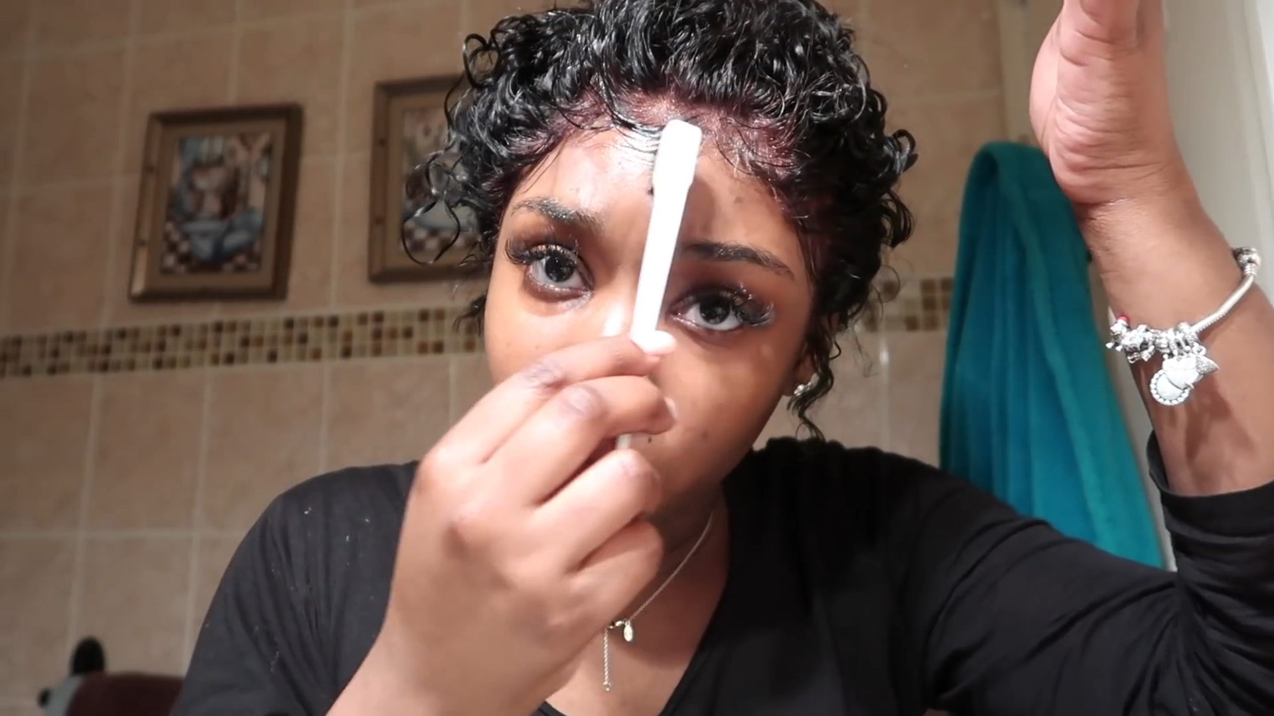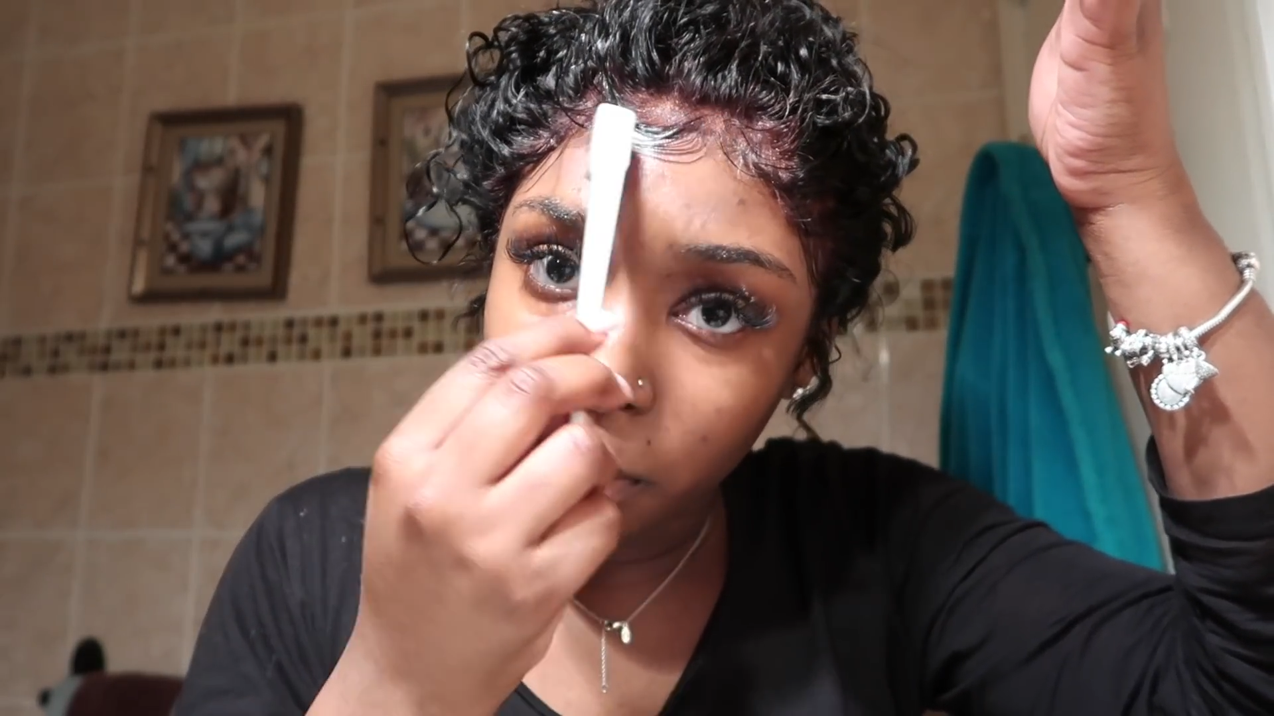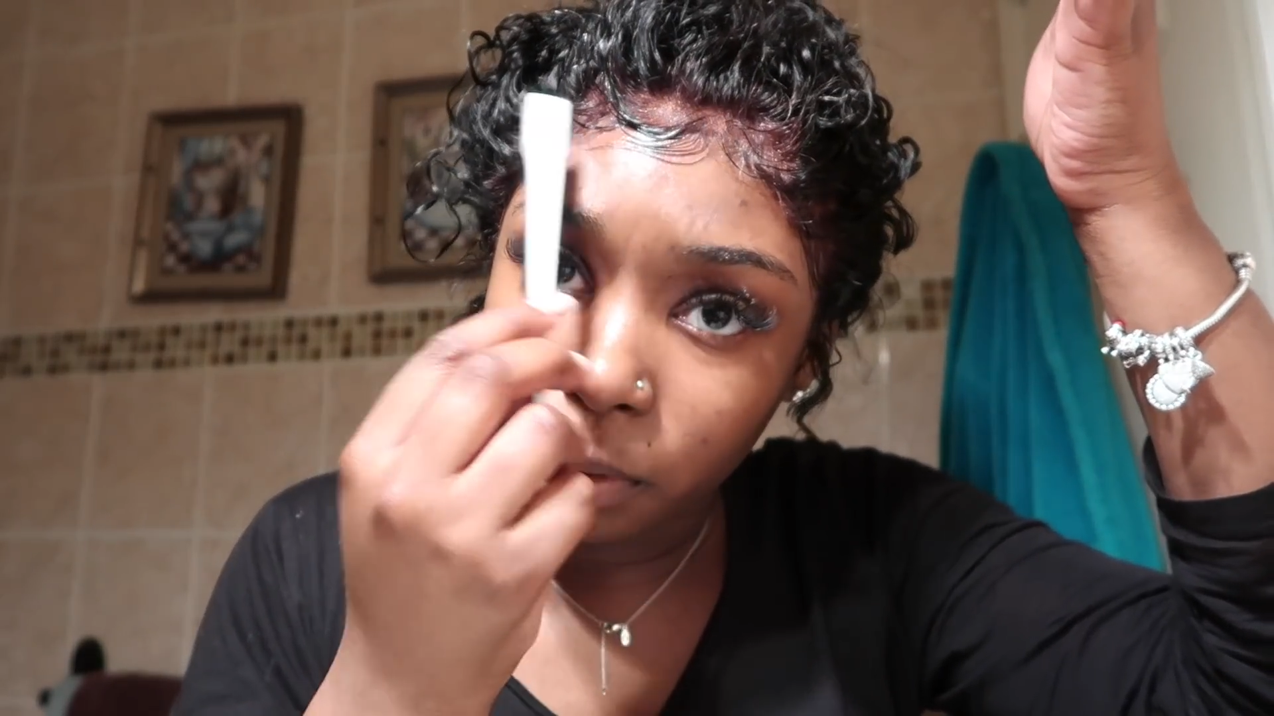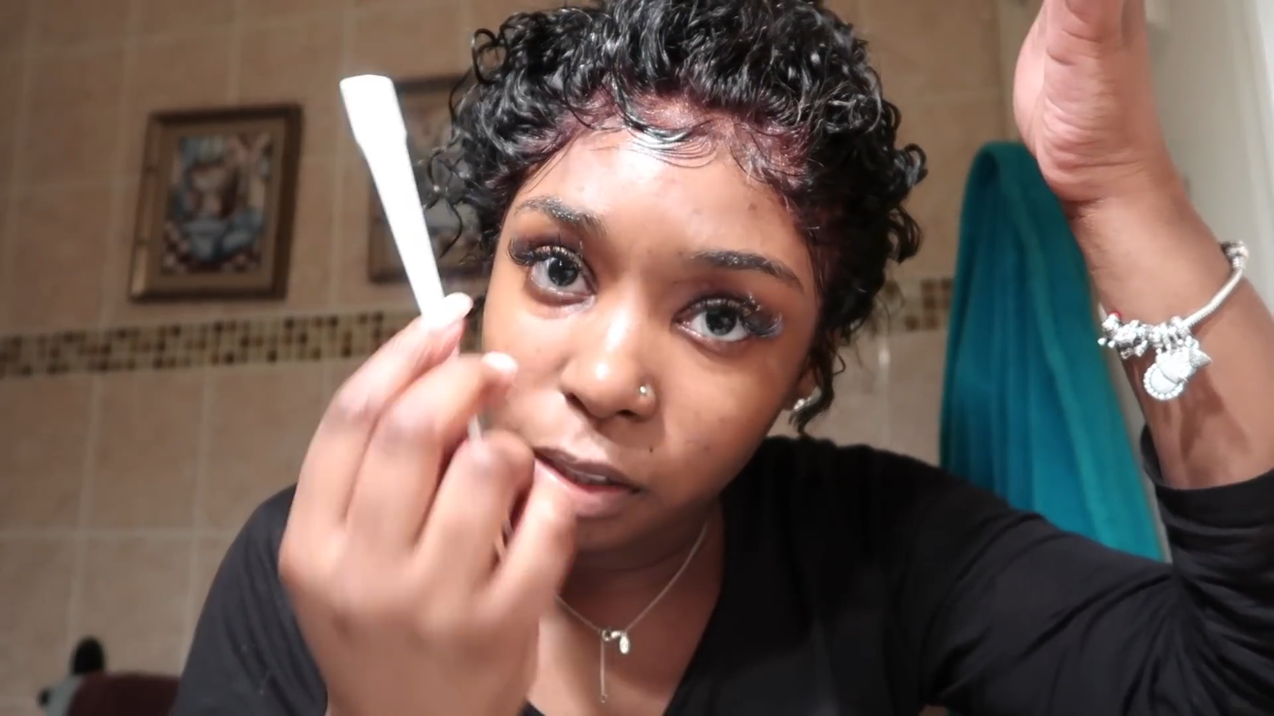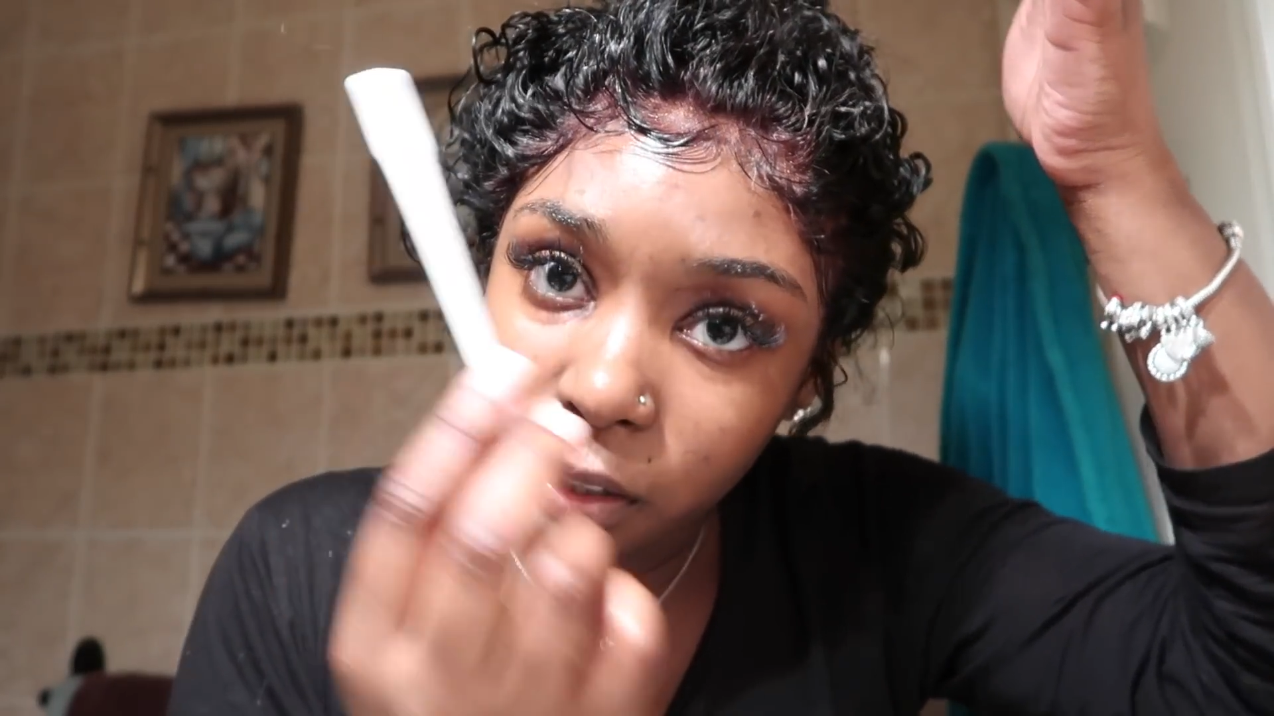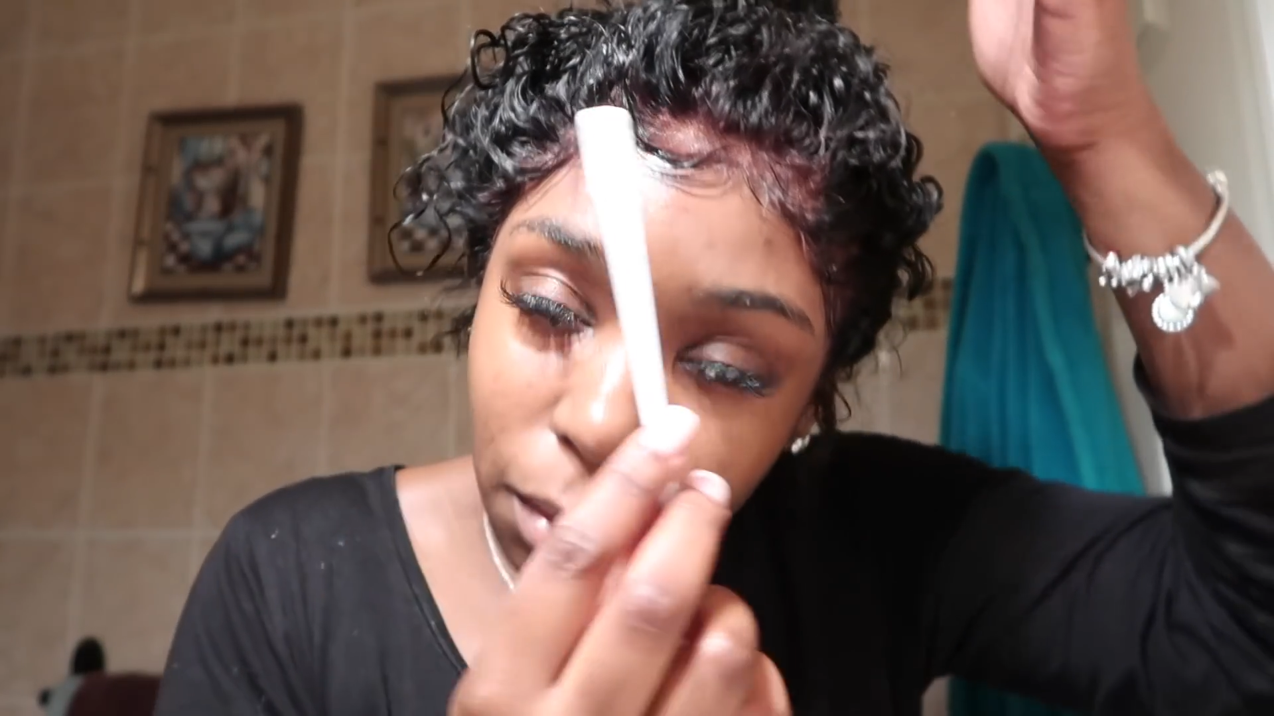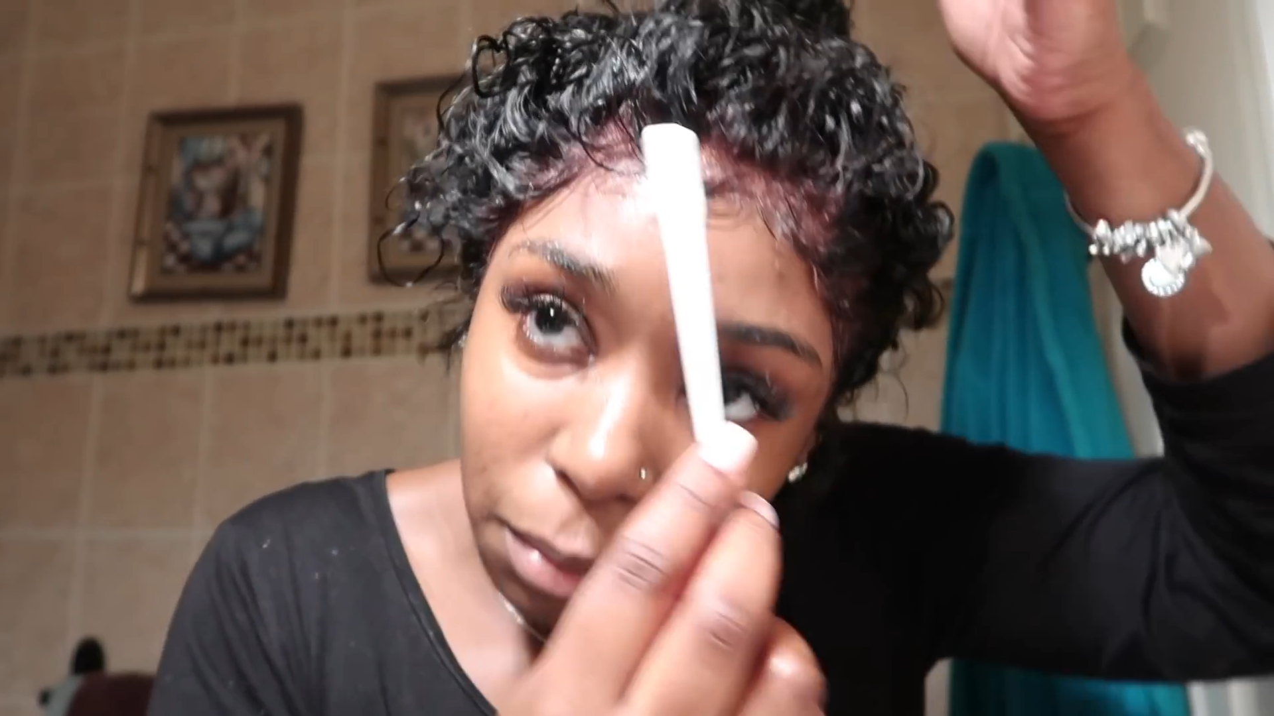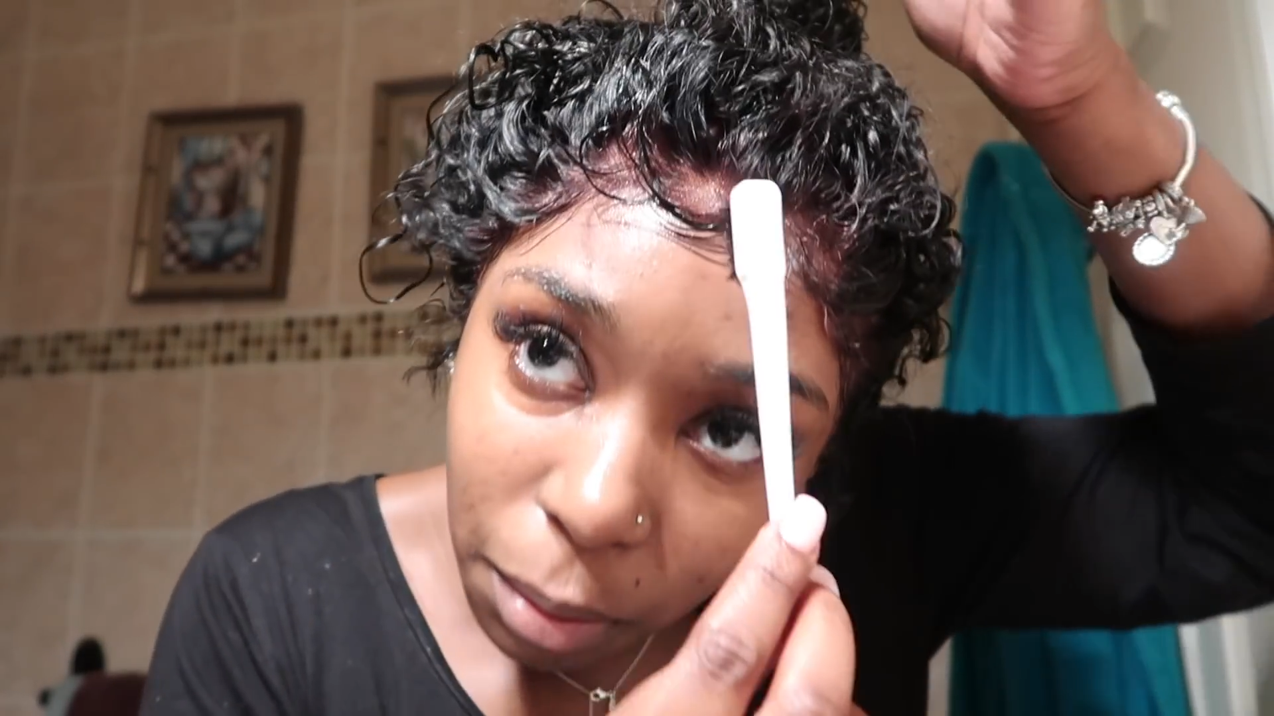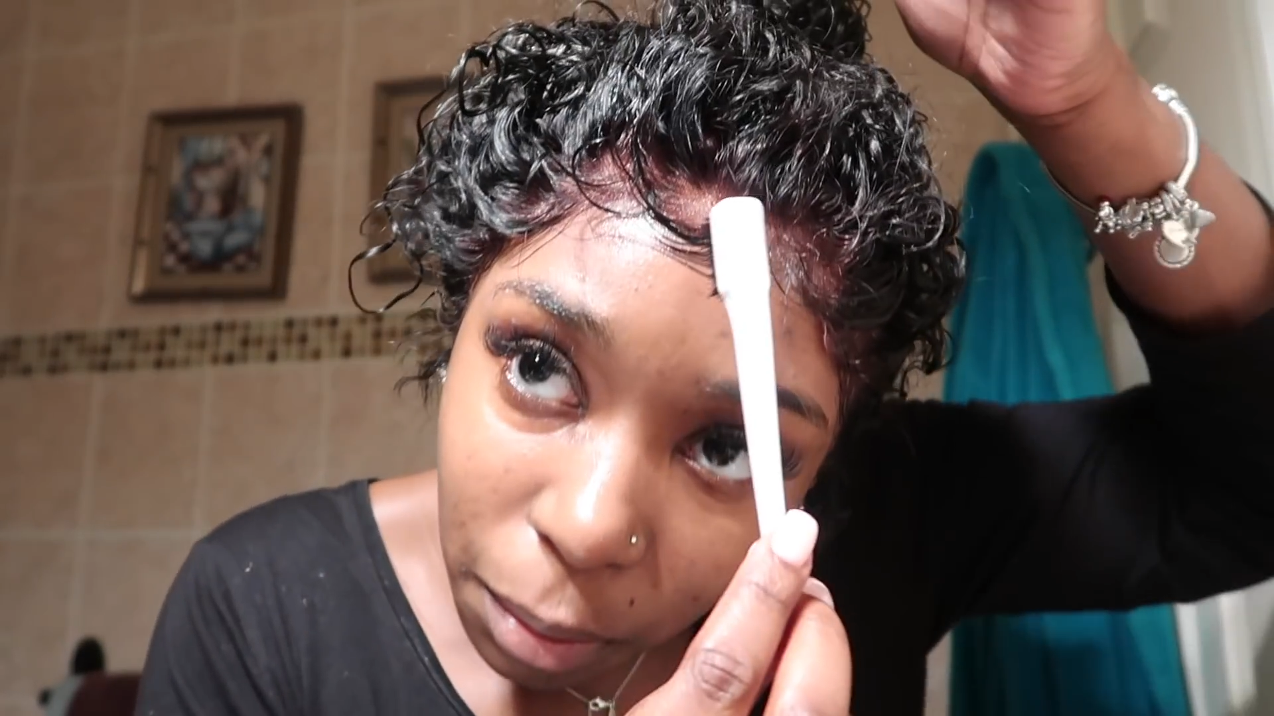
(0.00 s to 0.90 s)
really messed up.